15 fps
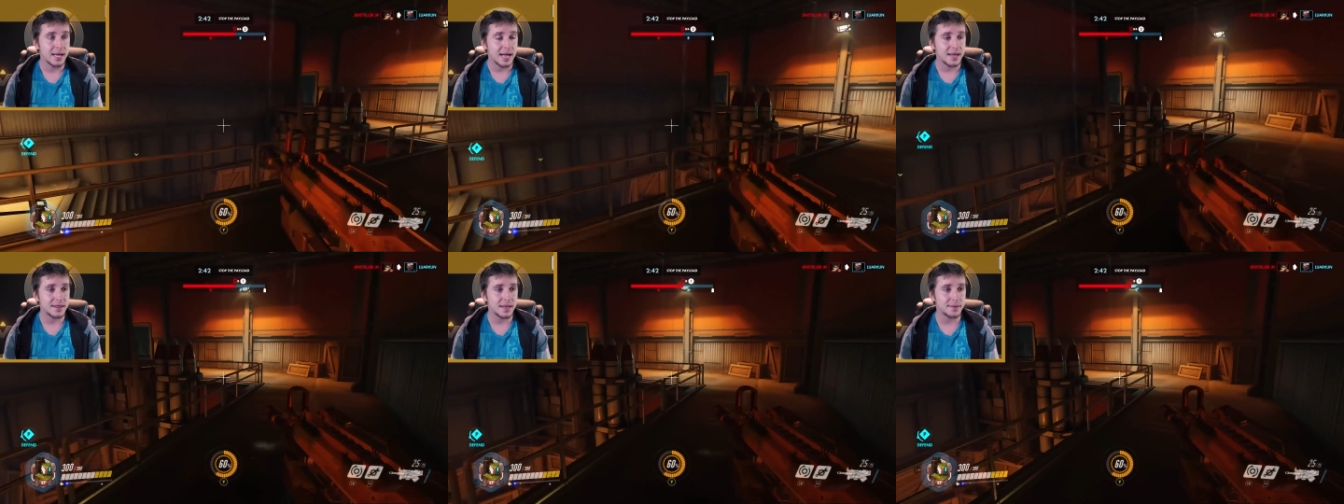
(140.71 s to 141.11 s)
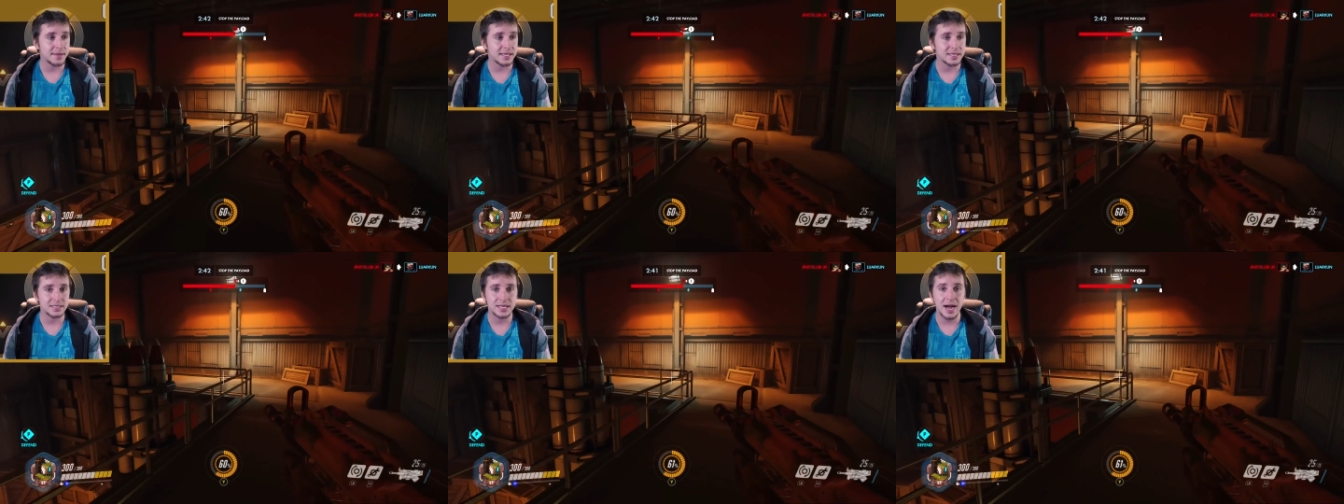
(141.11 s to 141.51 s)
and then
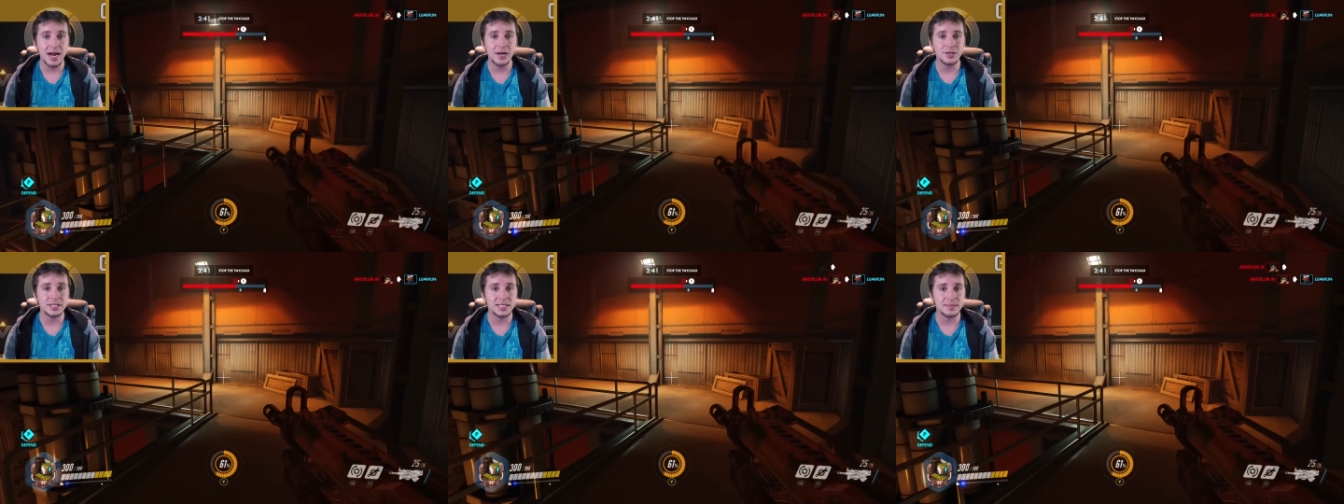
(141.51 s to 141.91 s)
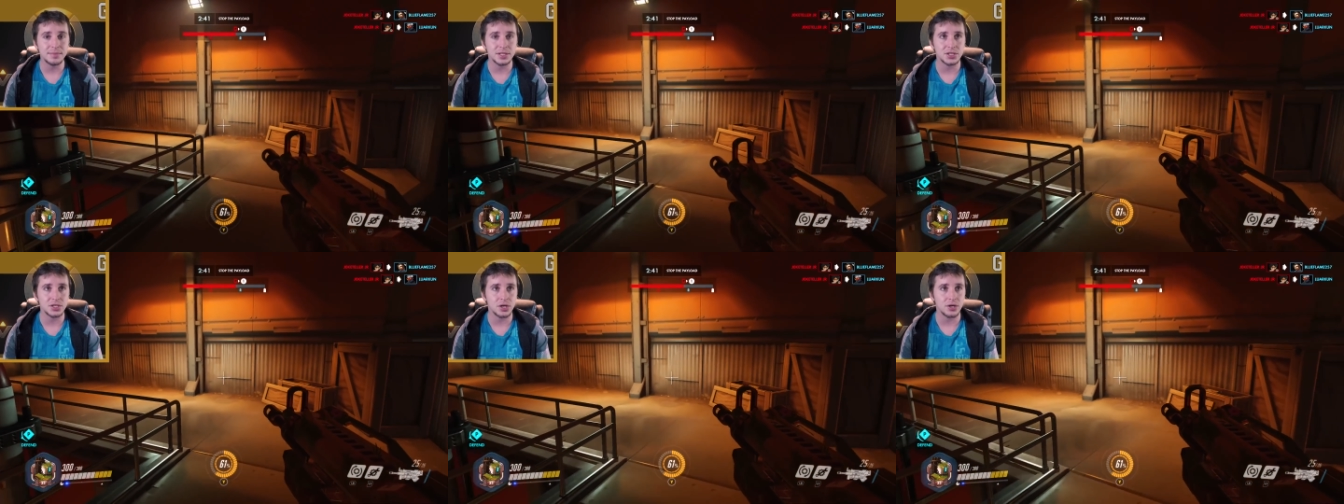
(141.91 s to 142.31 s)
the entire team
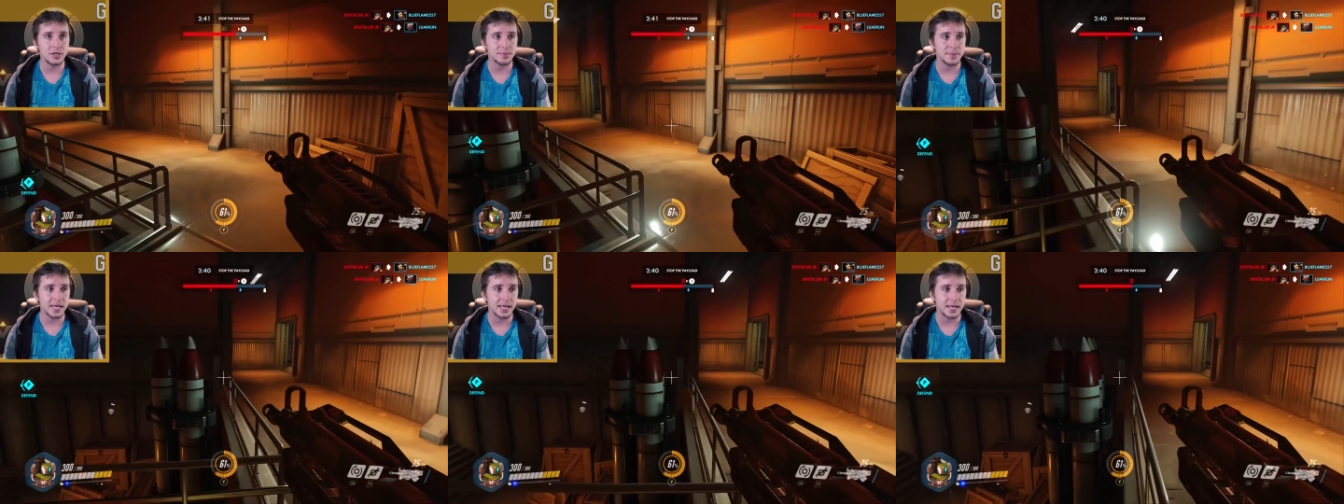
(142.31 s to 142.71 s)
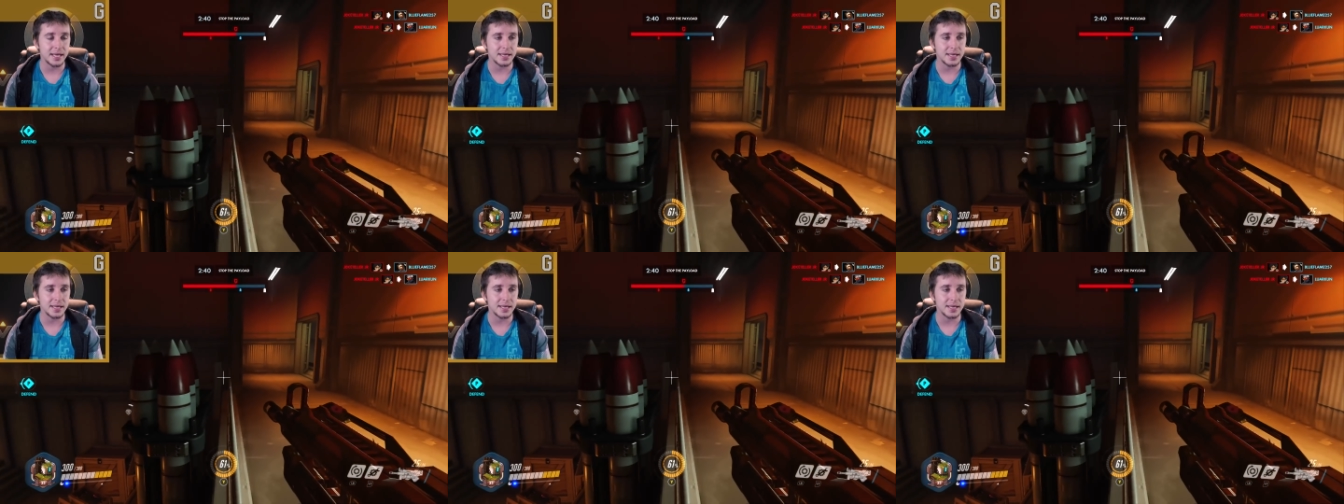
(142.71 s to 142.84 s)
deserted me,